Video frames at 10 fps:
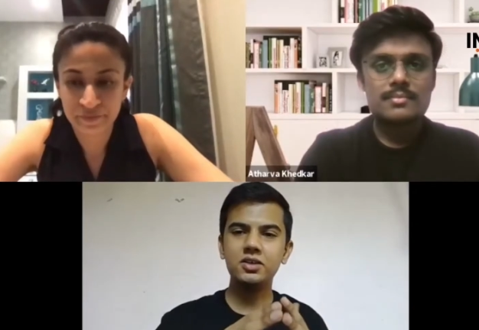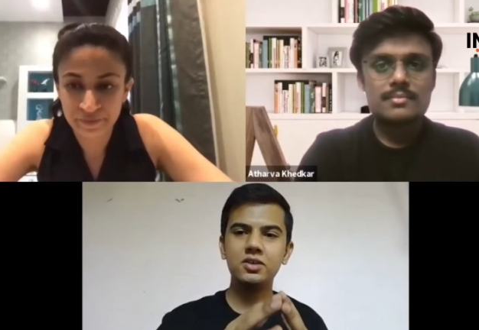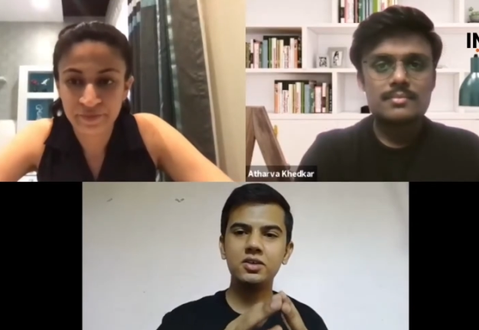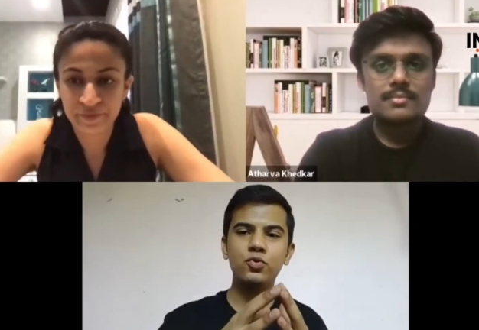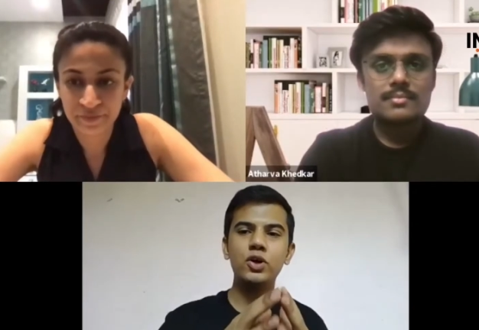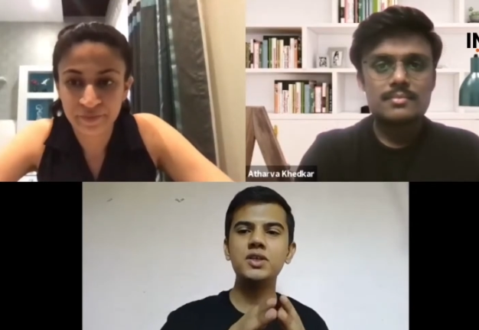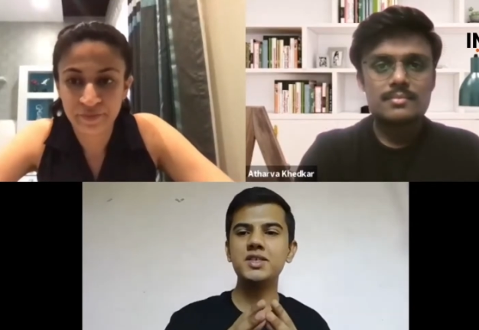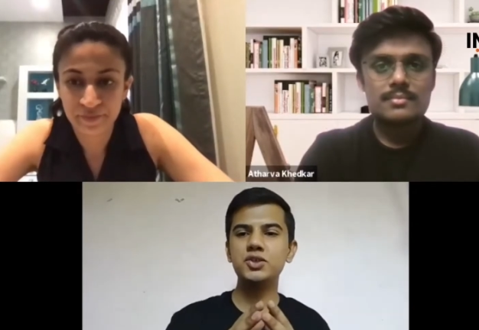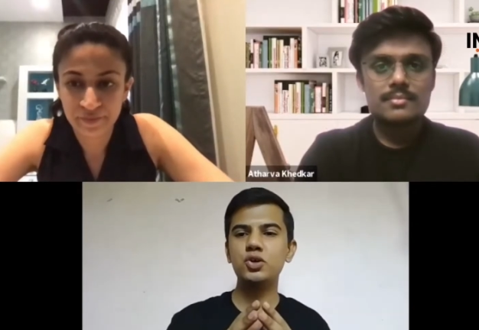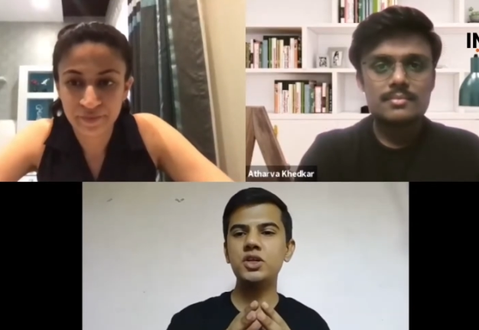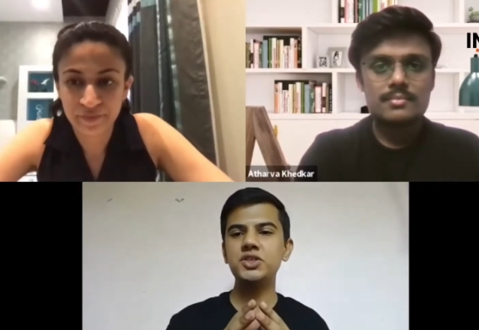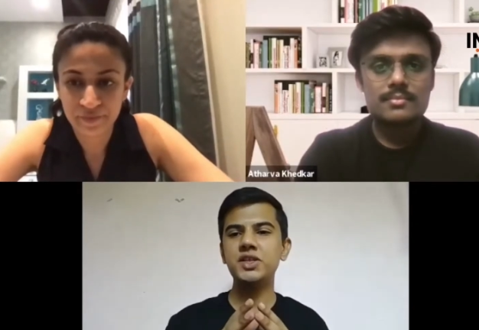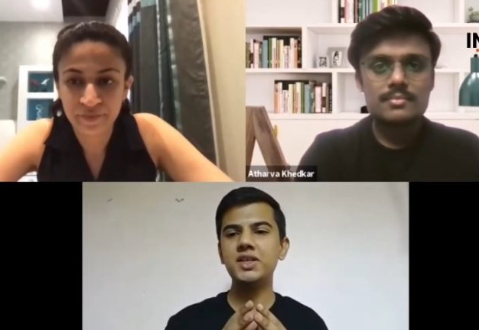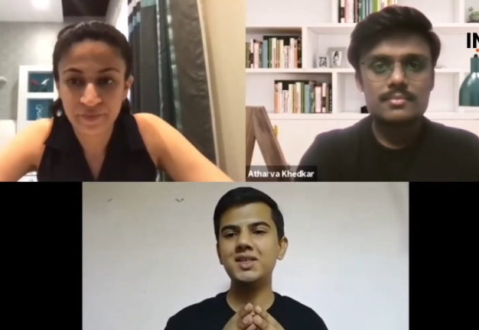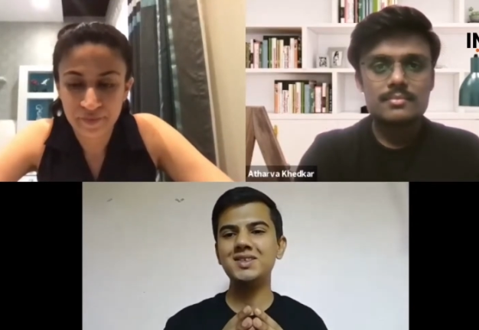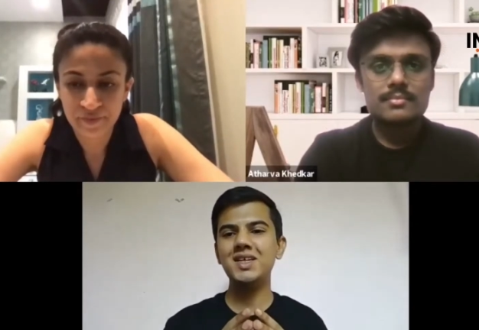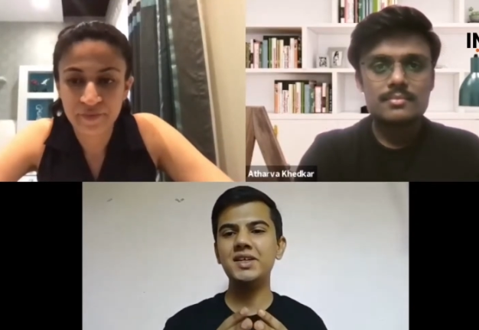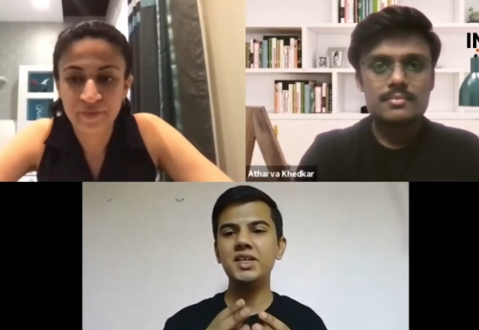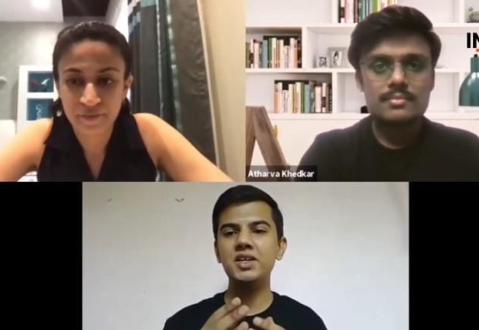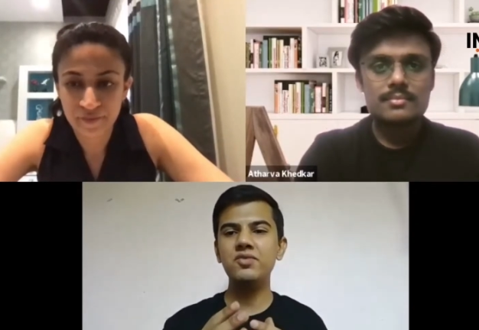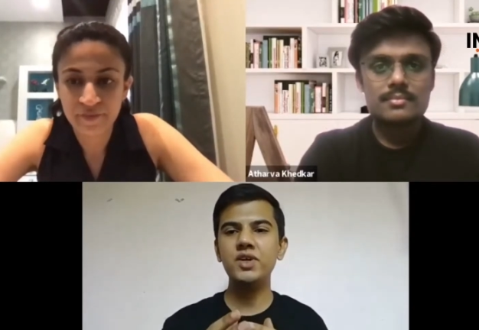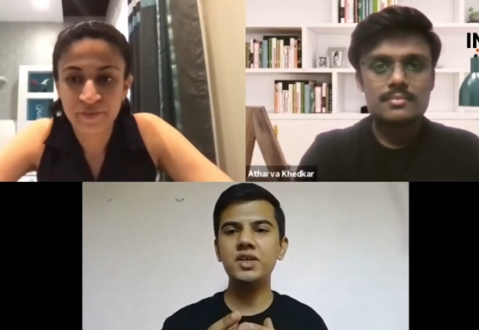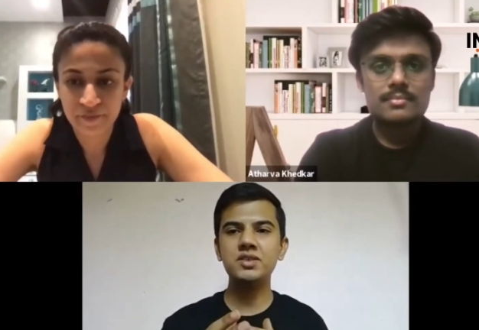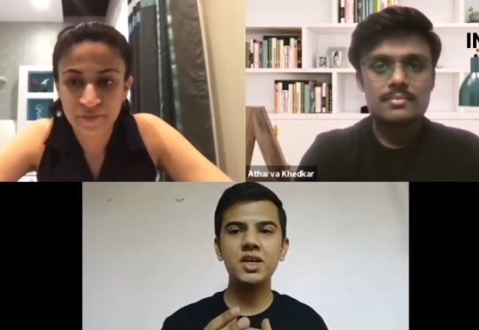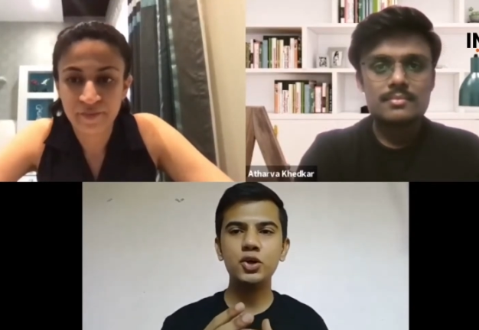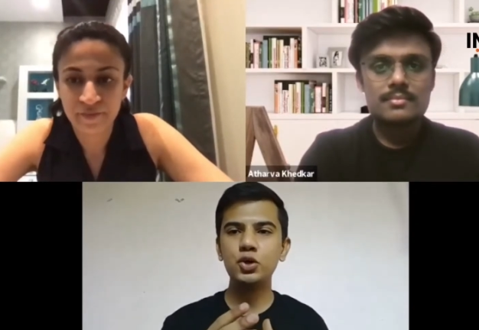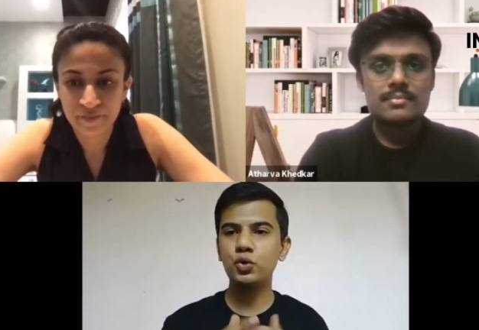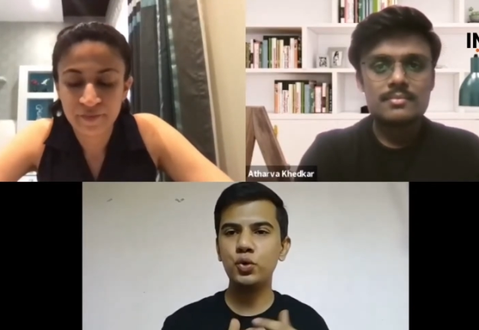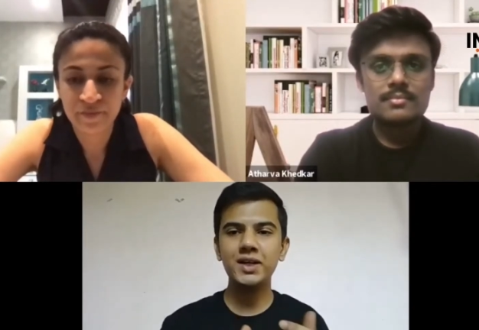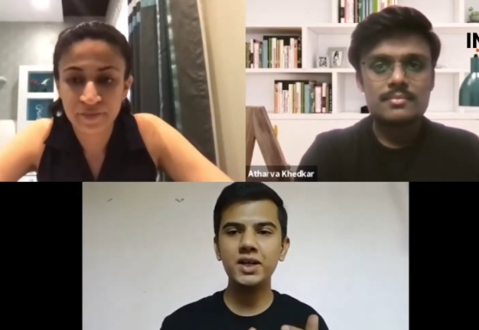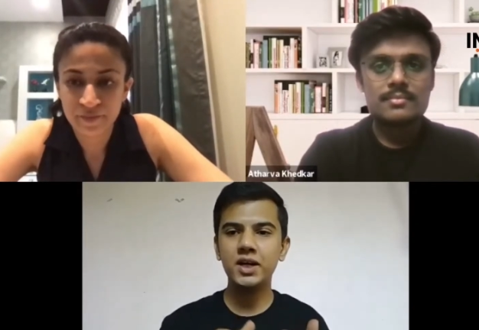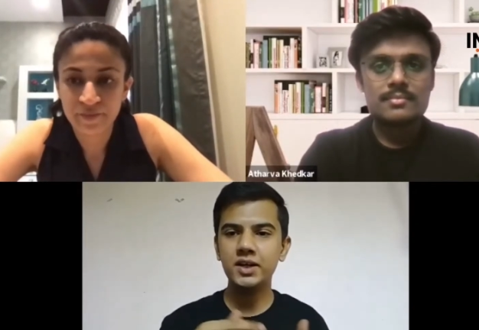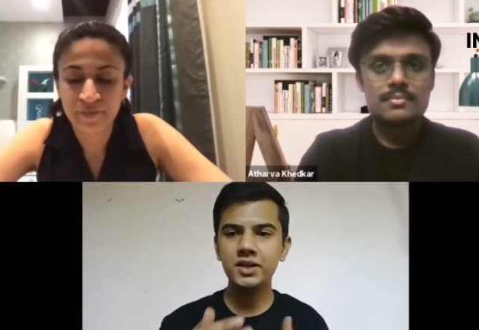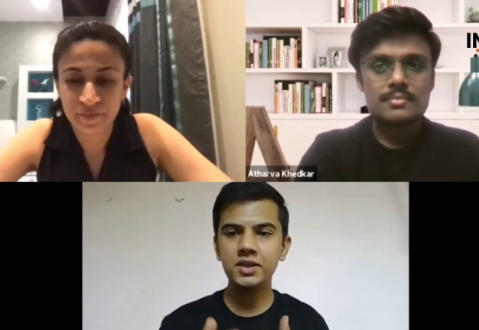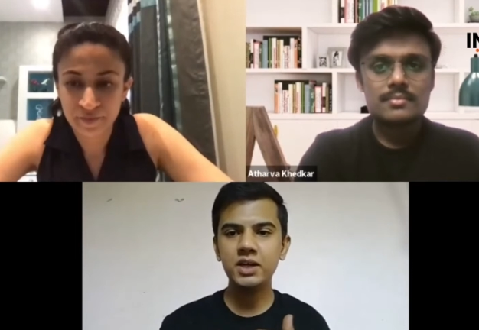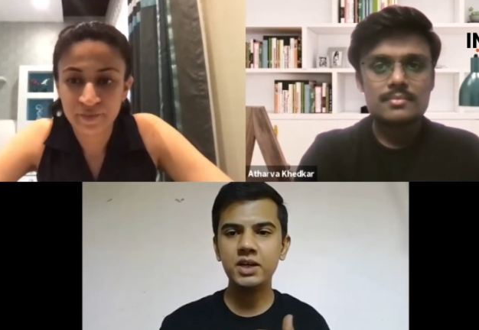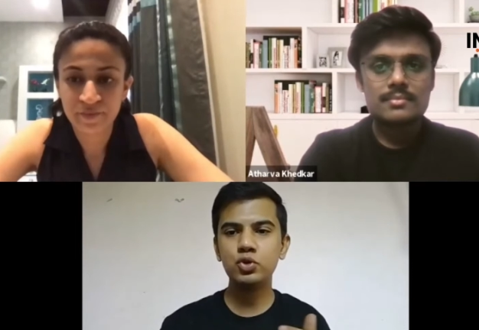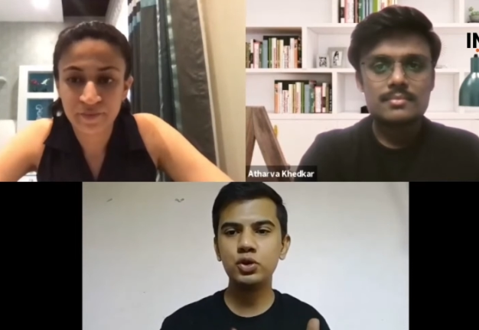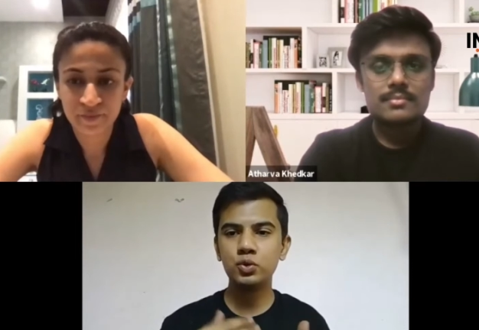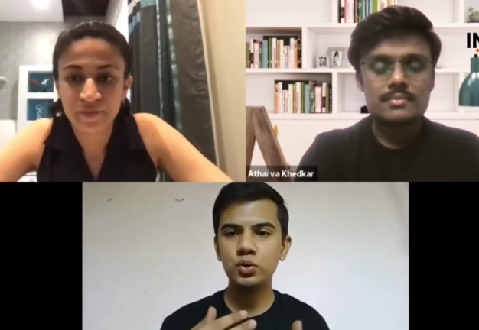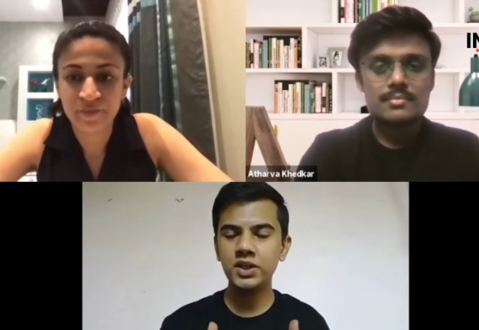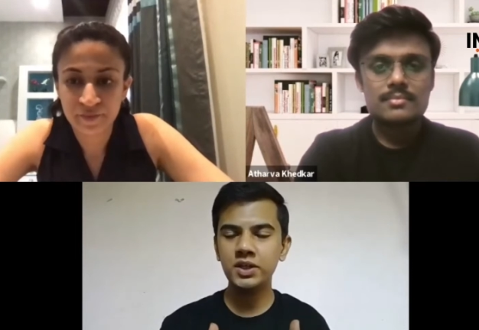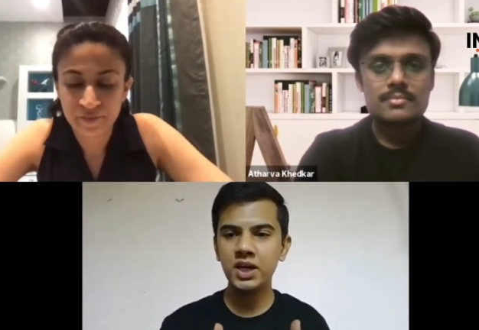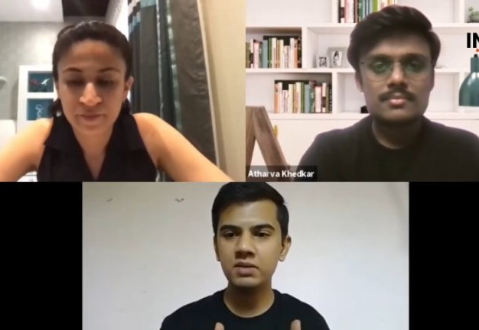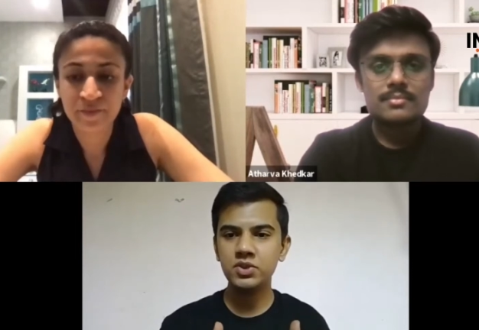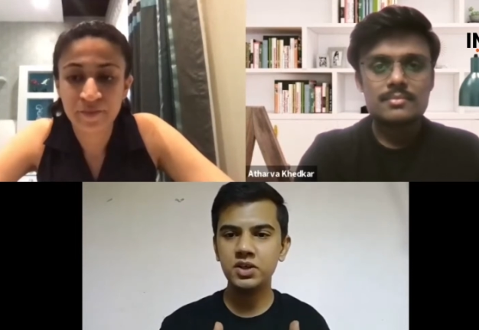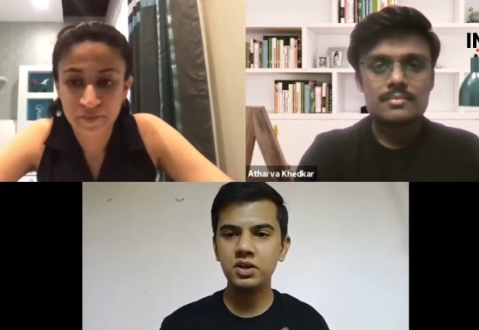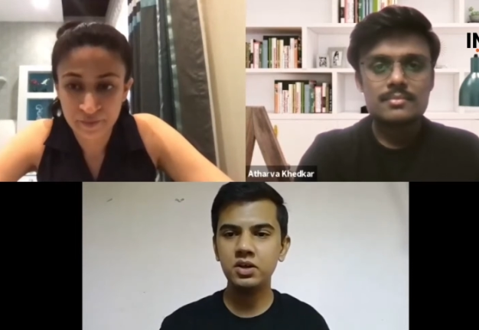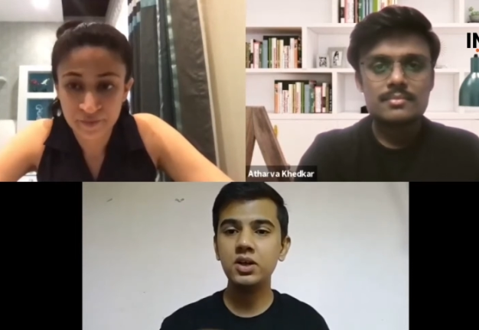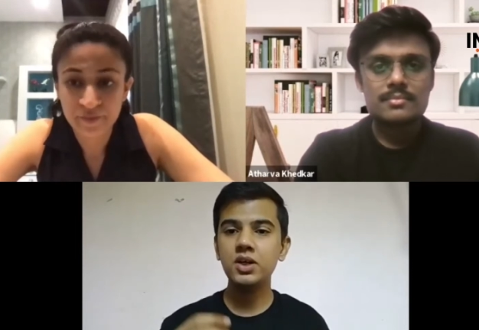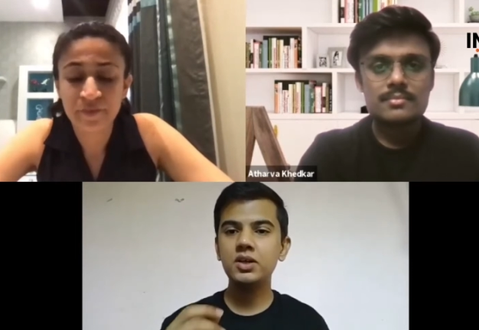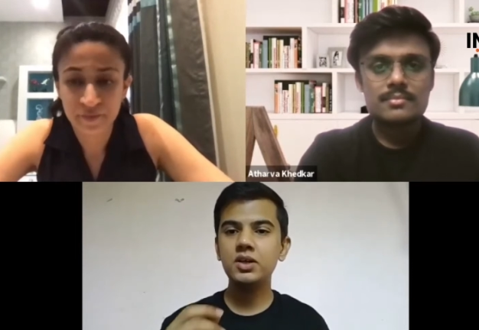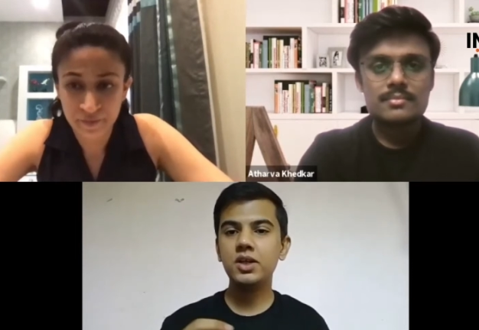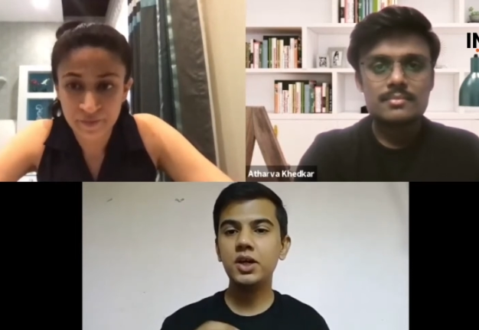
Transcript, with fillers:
Speaker 1: what is astonishing is that deepfakes they are not growing at 100 times or 200 times a year they're